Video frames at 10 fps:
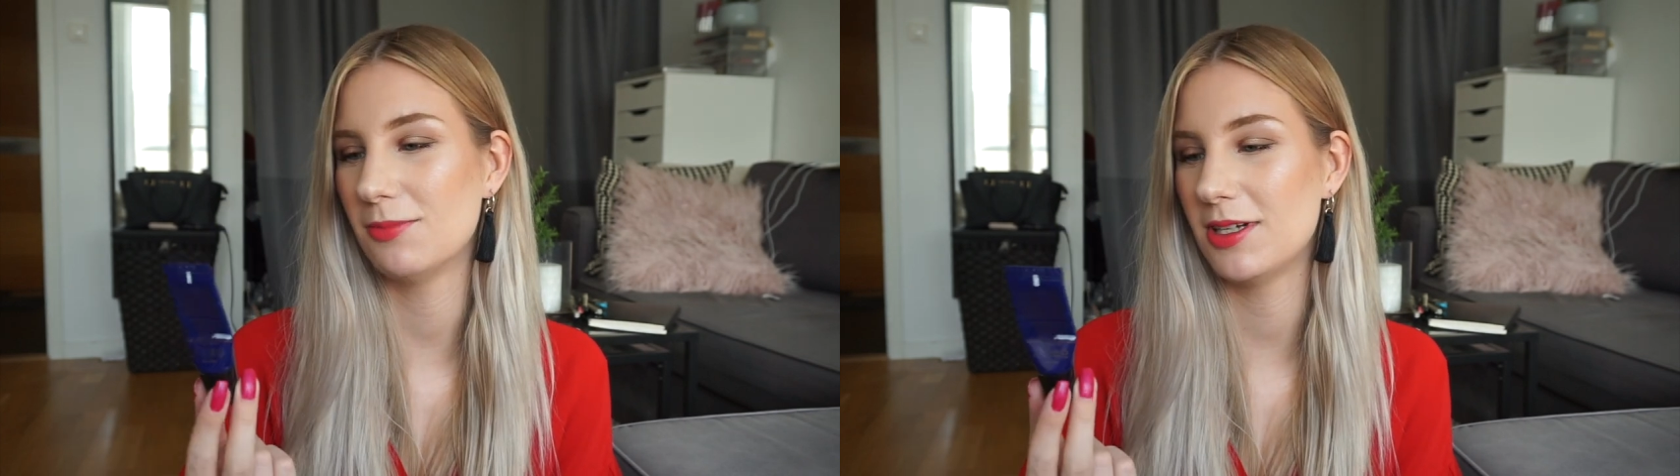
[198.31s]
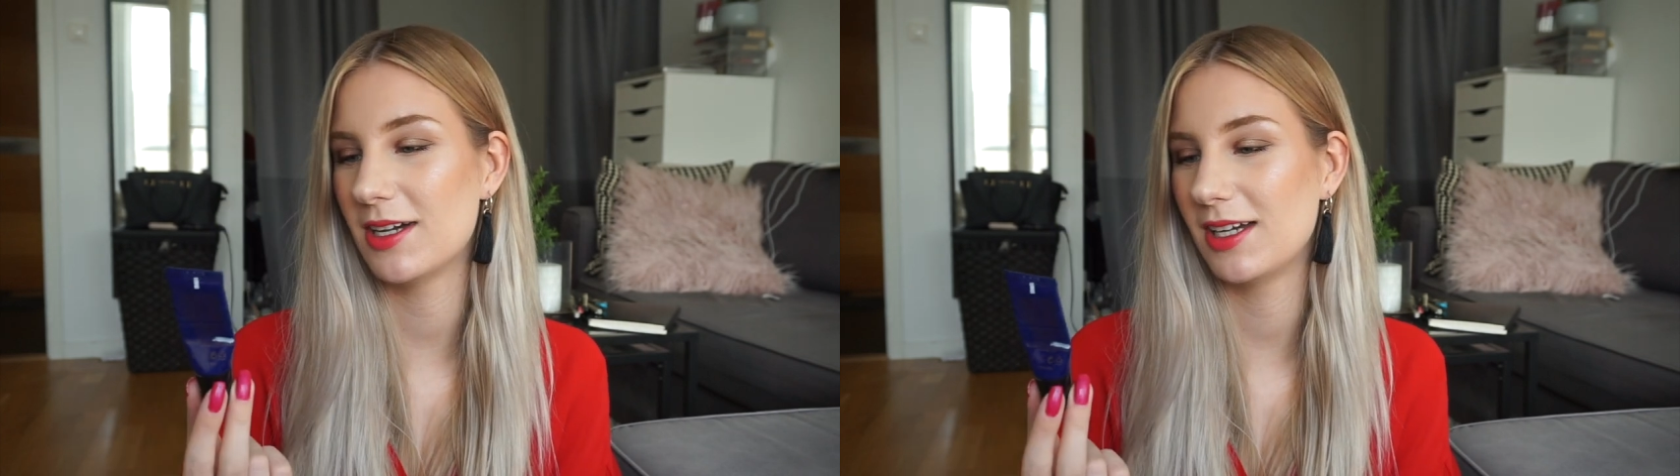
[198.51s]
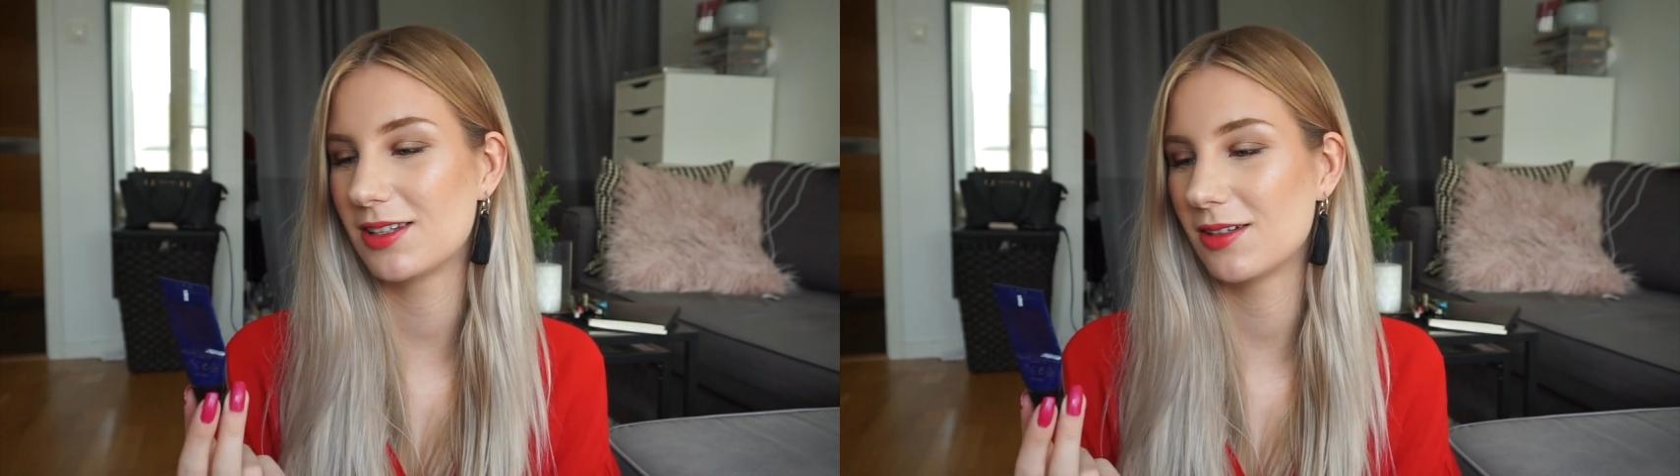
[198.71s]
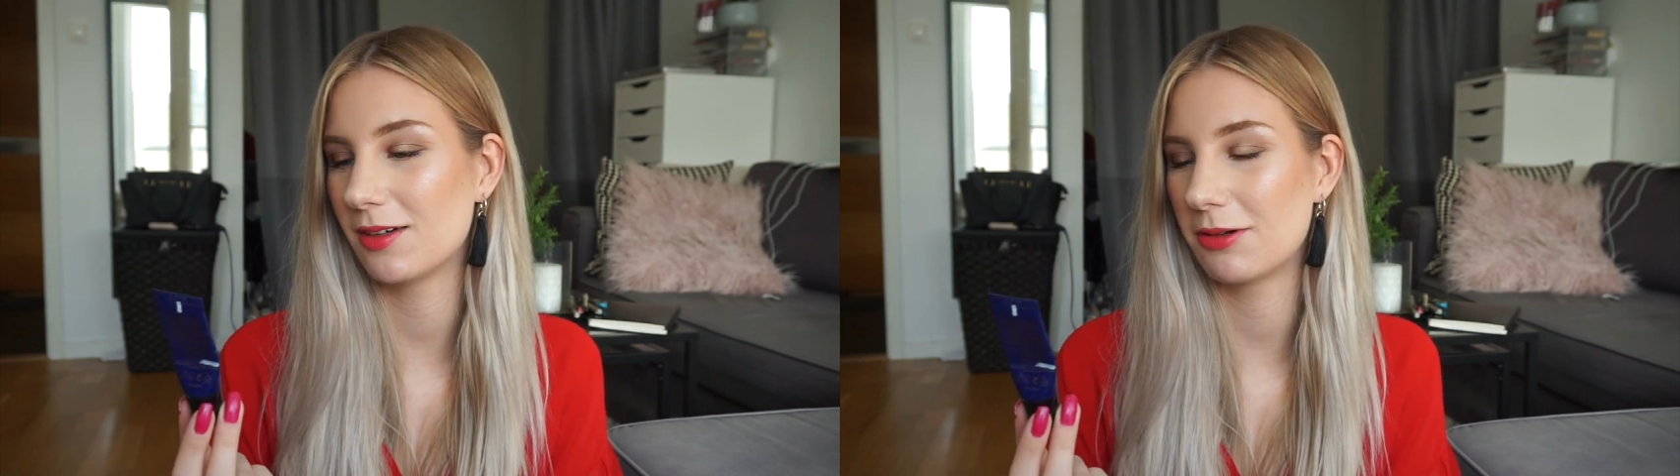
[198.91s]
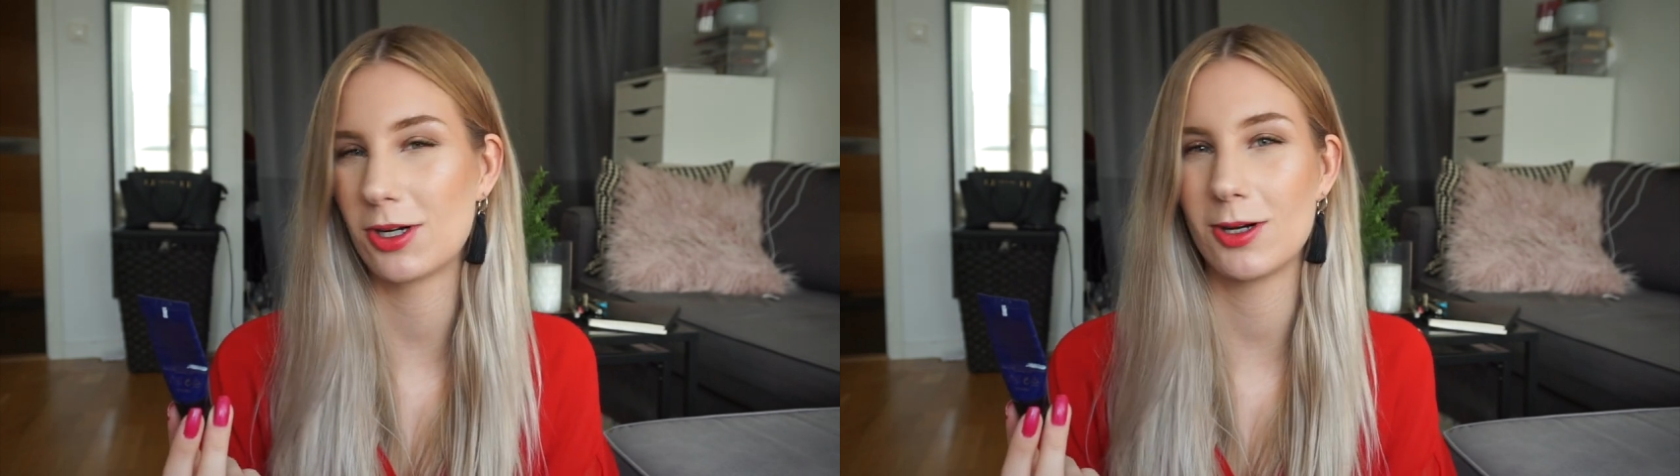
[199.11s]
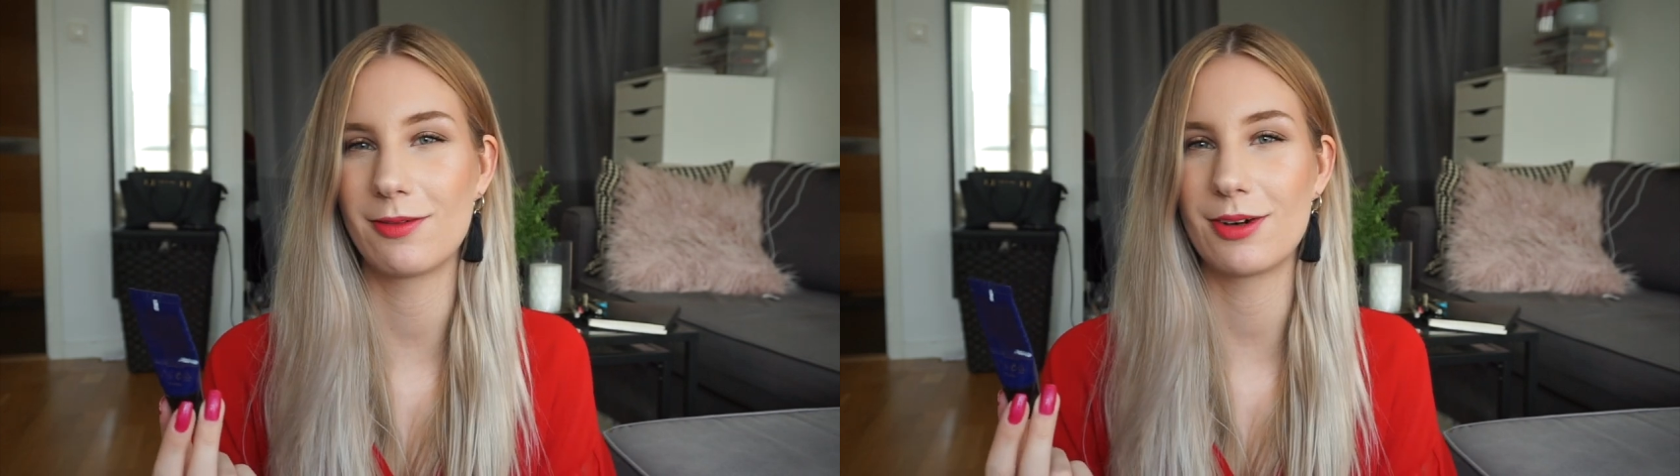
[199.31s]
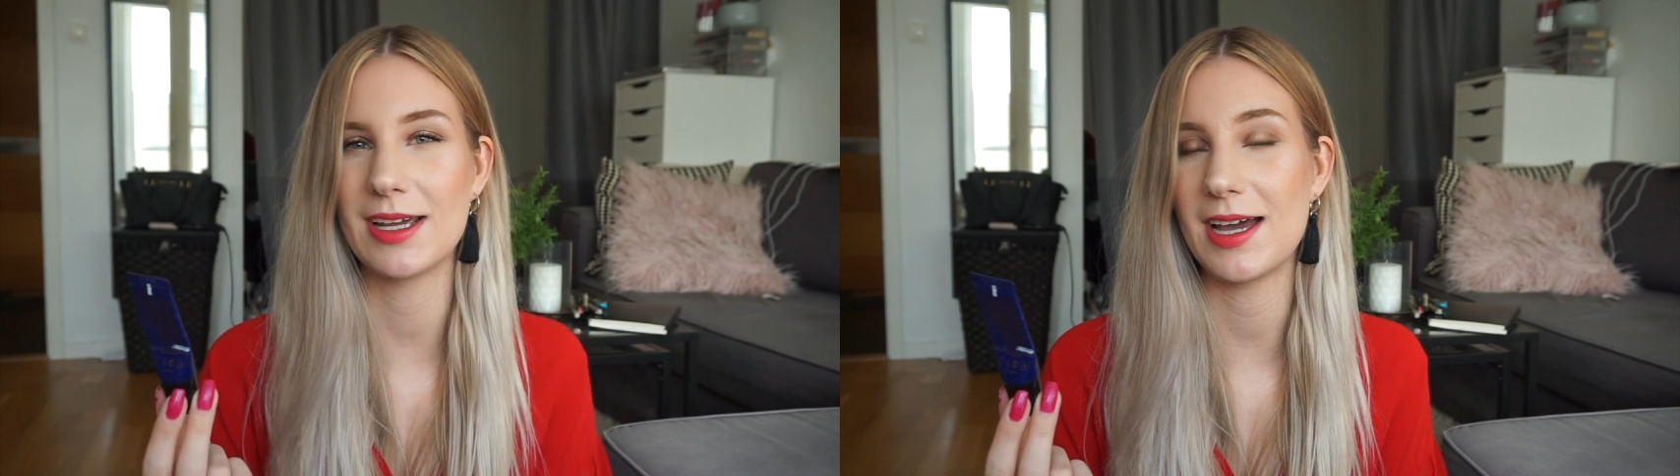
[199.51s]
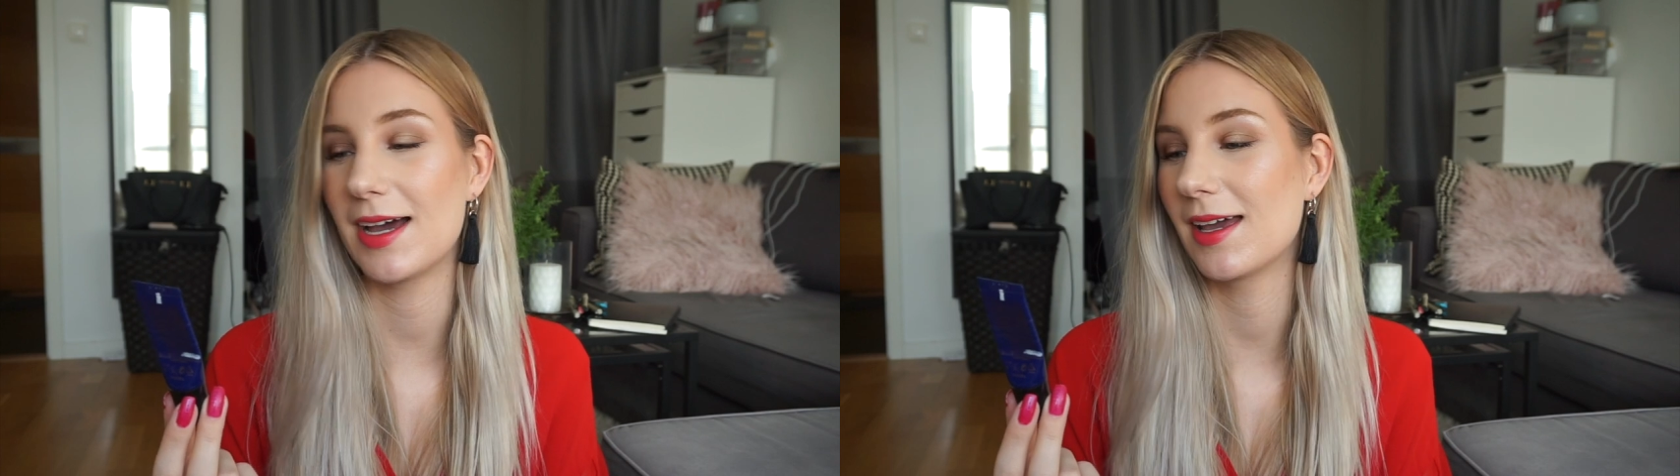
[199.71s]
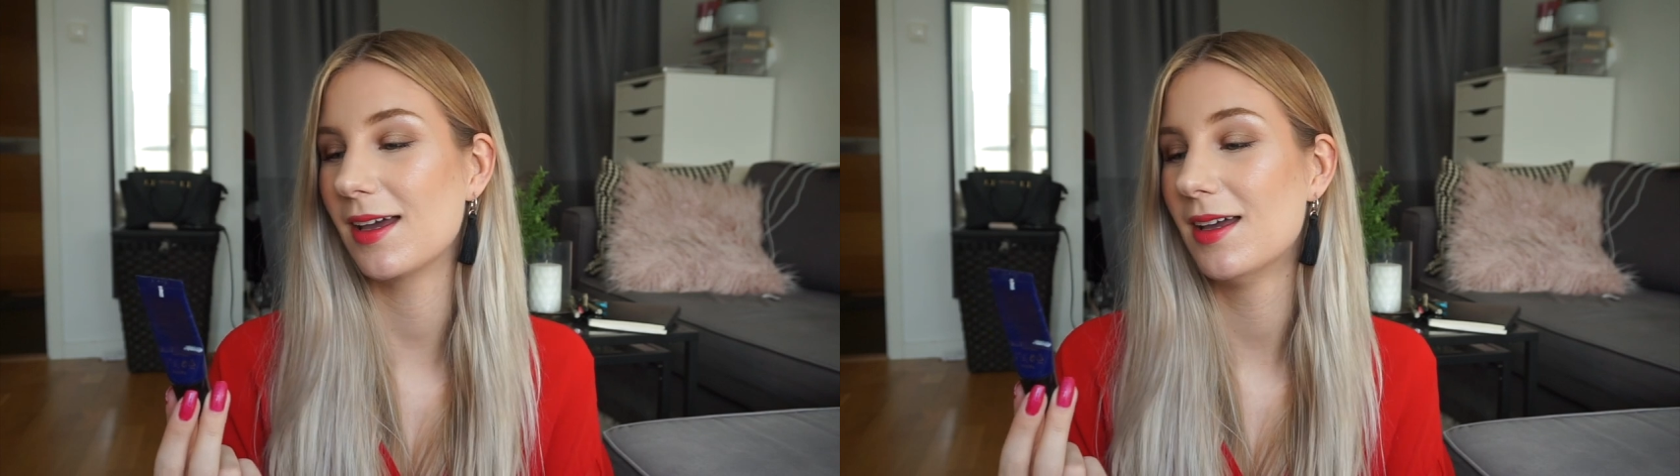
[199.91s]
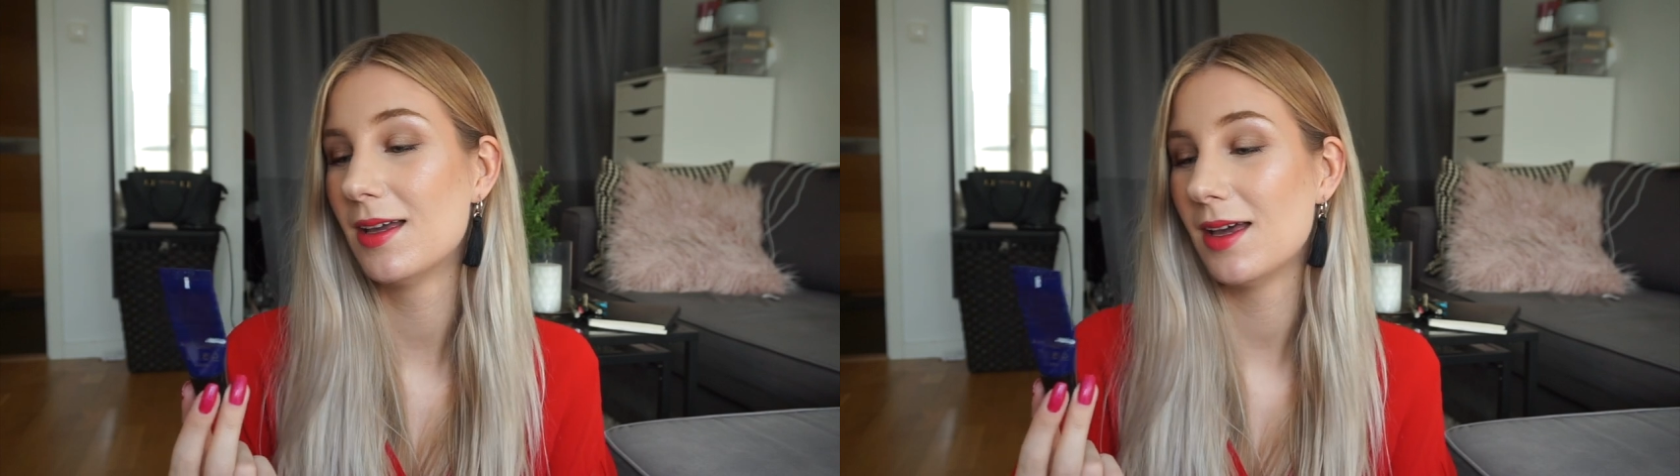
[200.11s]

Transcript: Midnight Recovery Eye